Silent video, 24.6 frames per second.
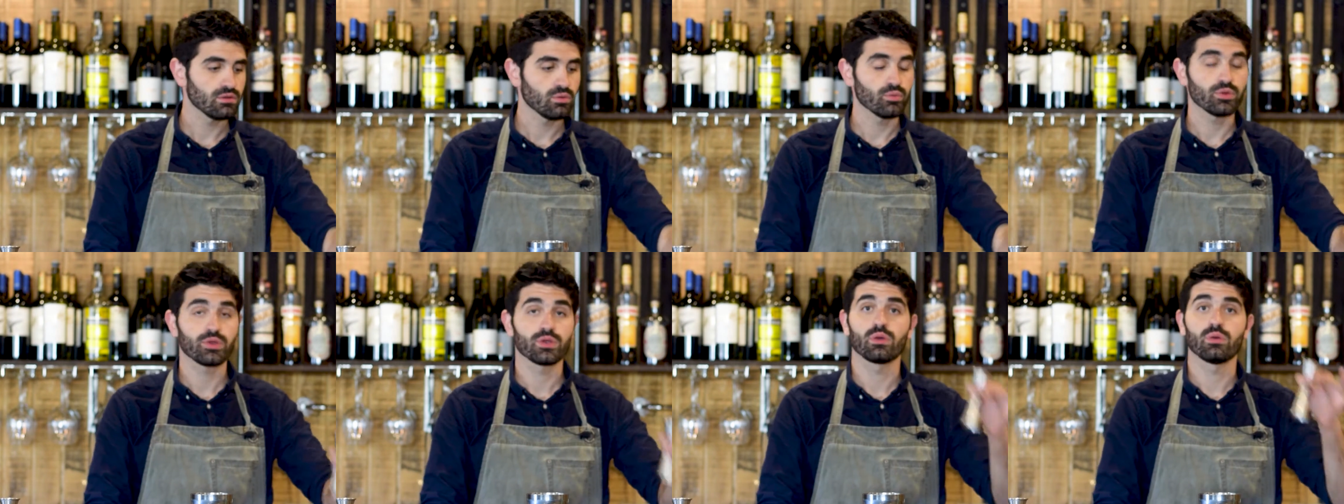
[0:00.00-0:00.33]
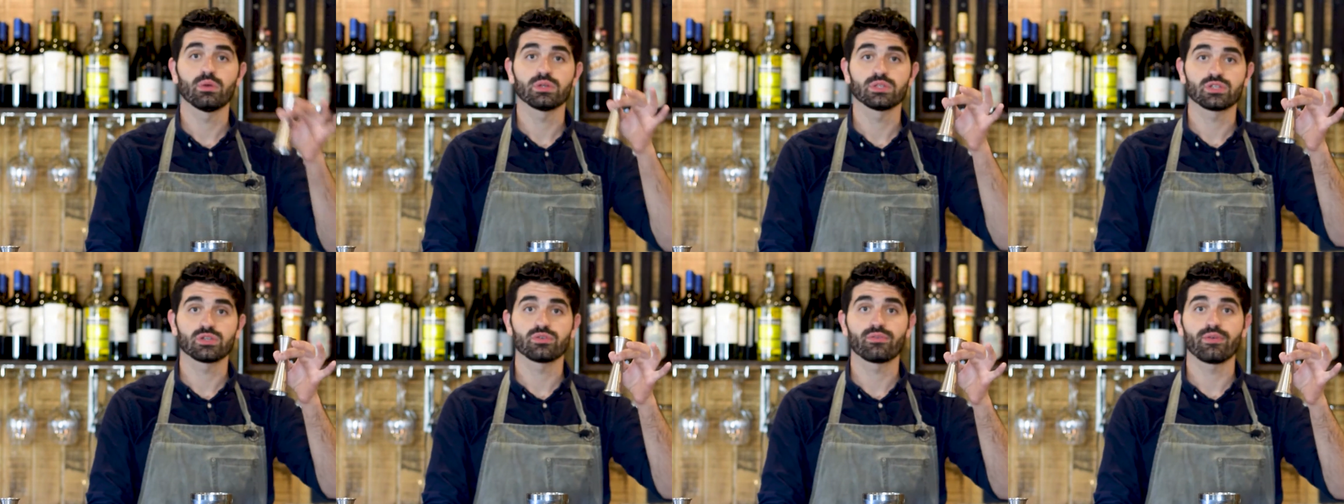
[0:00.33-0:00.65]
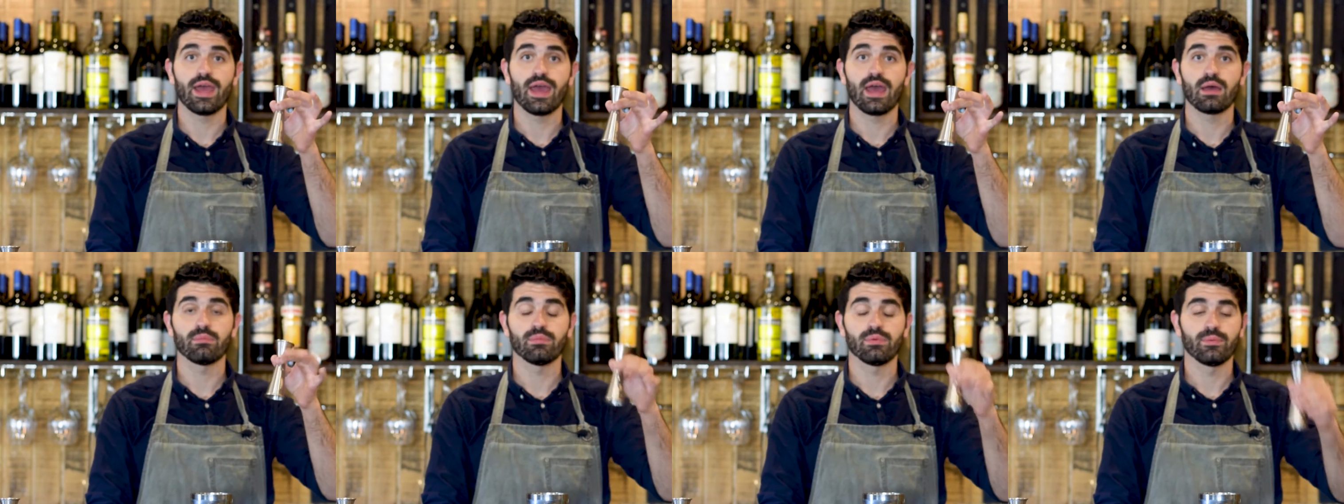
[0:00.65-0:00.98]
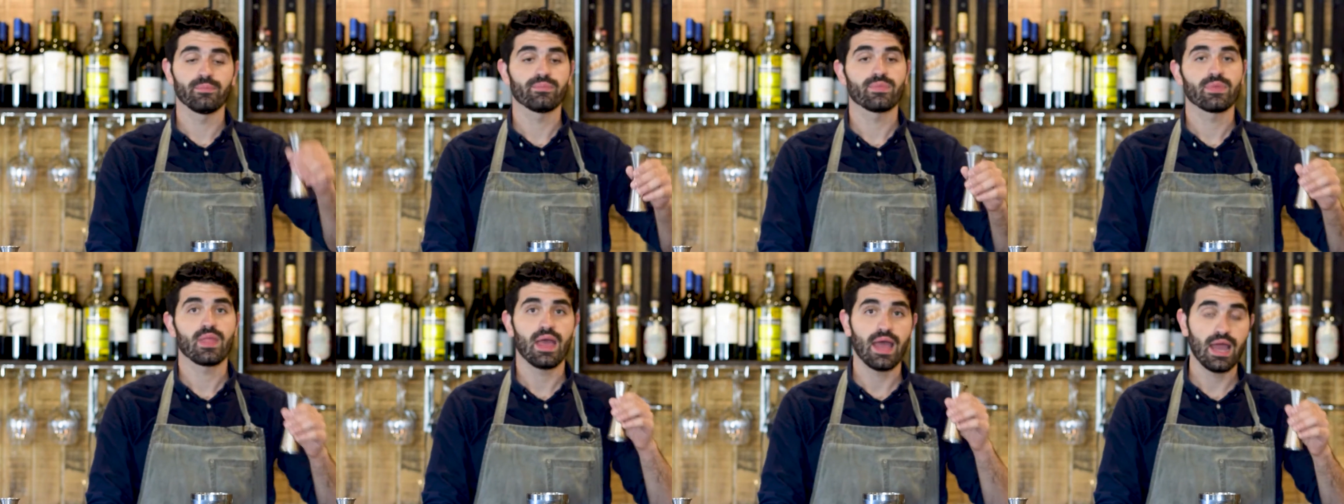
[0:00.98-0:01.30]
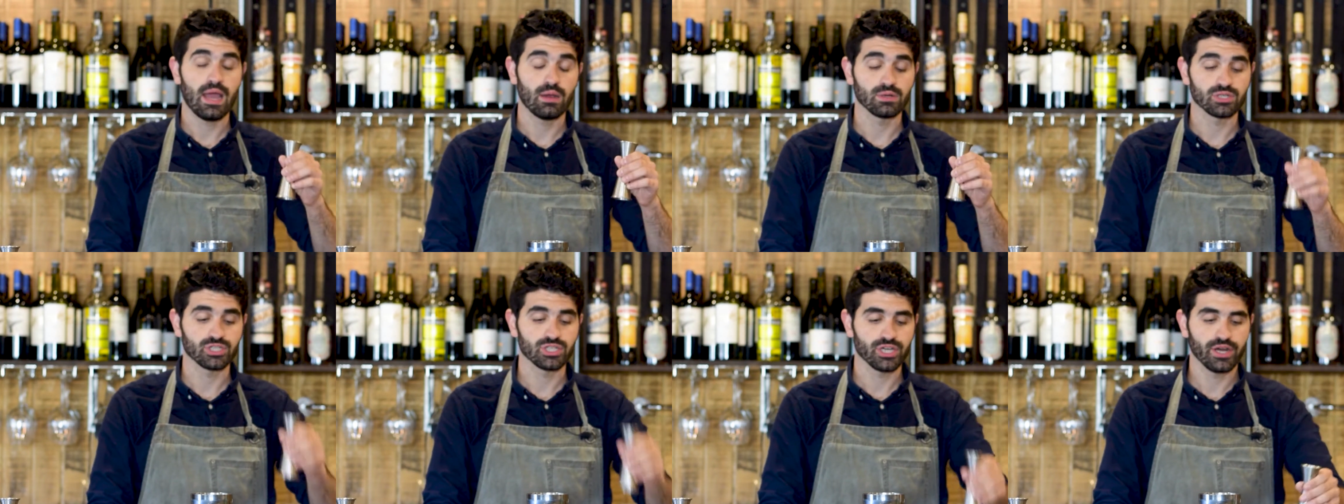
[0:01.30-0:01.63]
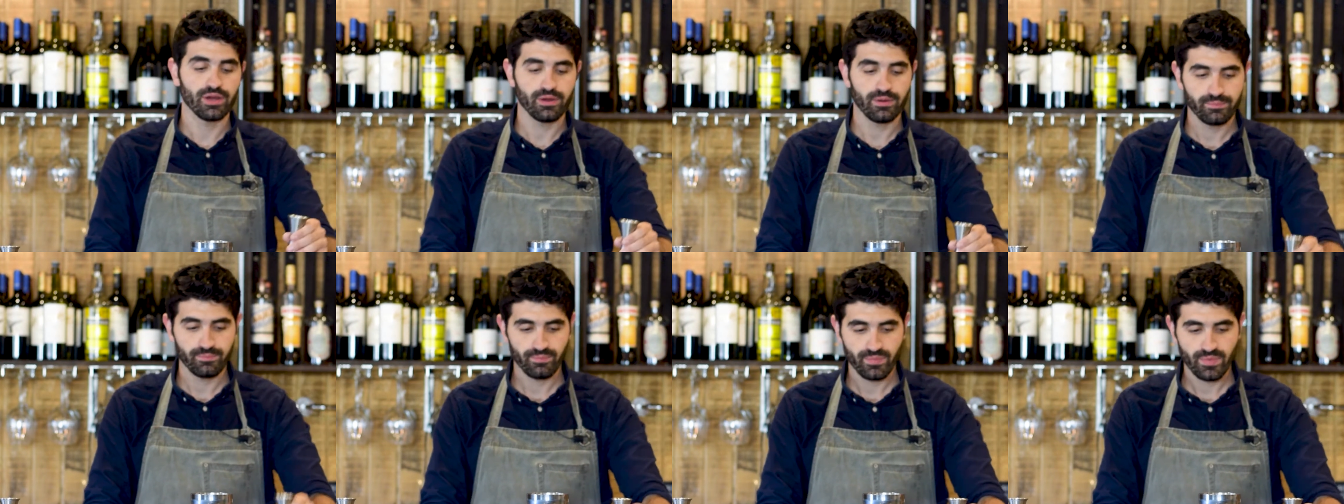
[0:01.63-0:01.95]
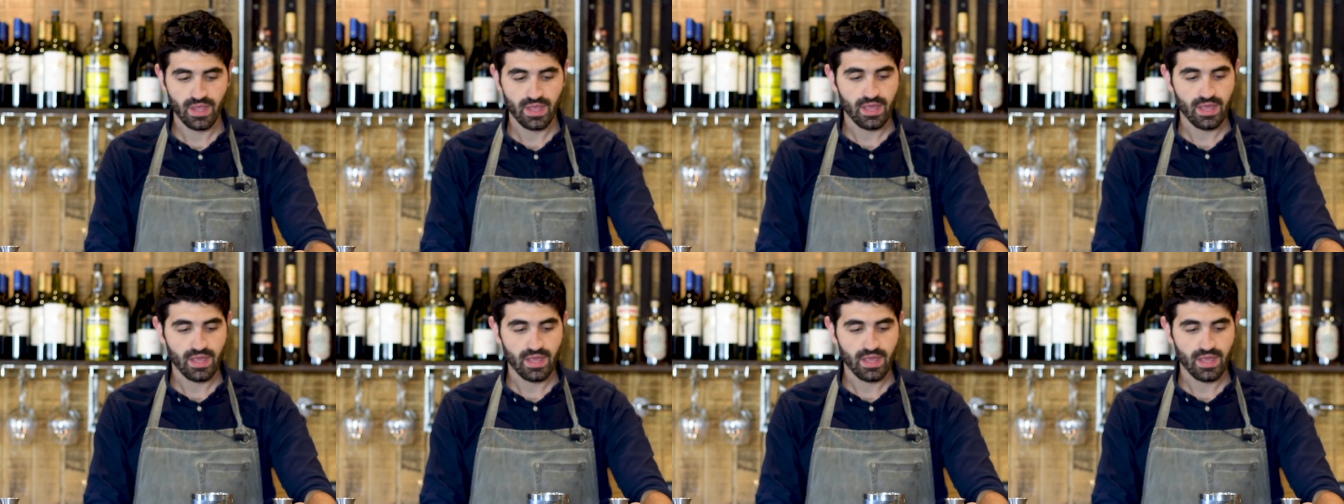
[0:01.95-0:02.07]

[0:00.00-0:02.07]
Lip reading: We're going to grab our jigger,